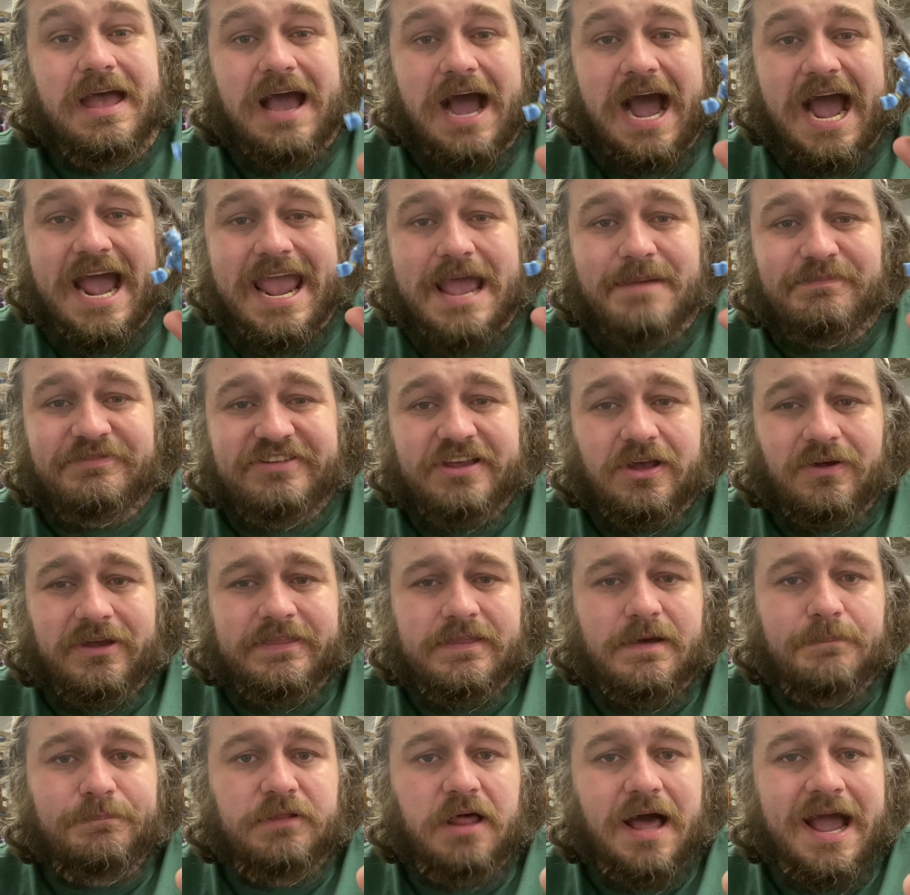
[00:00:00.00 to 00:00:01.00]
I am selling
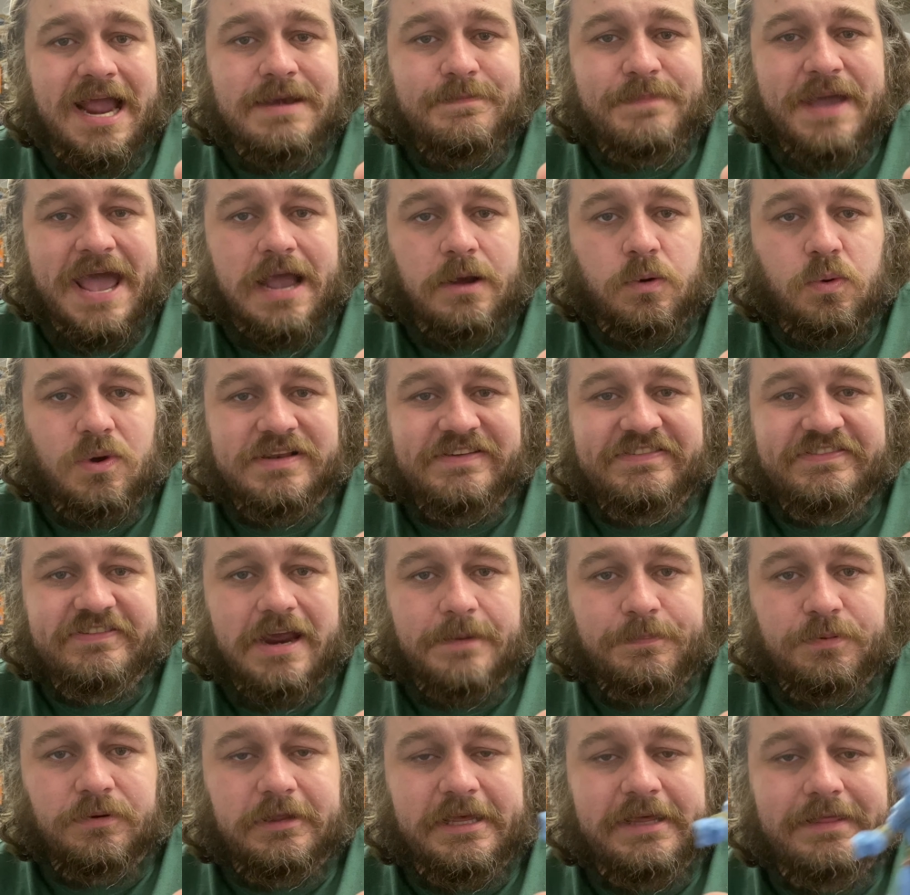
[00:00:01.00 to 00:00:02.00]
the blind bag ones
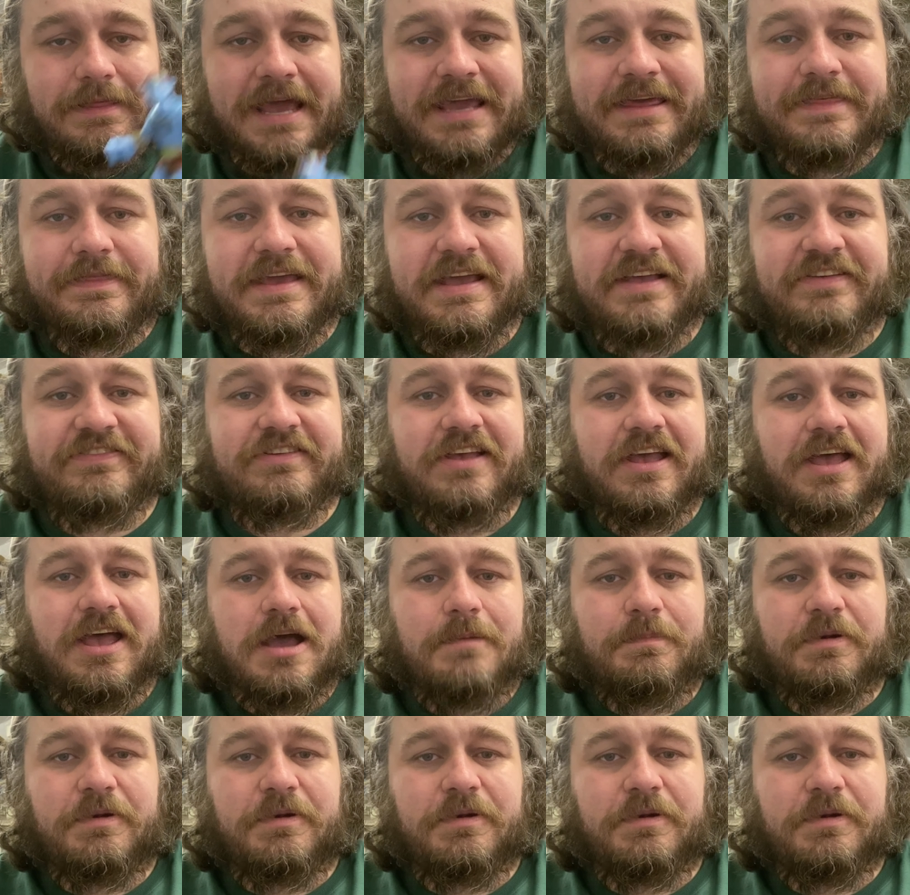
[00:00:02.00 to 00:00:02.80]
separately like this,